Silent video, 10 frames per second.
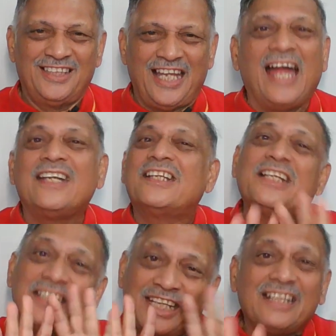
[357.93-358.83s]
and
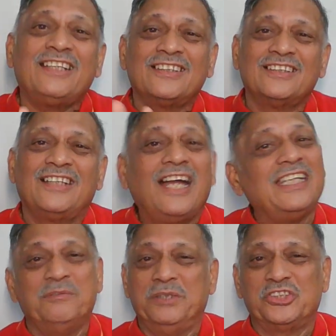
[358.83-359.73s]
create an
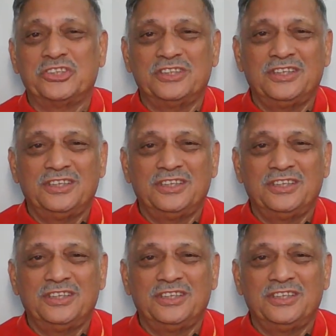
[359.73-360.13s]
image.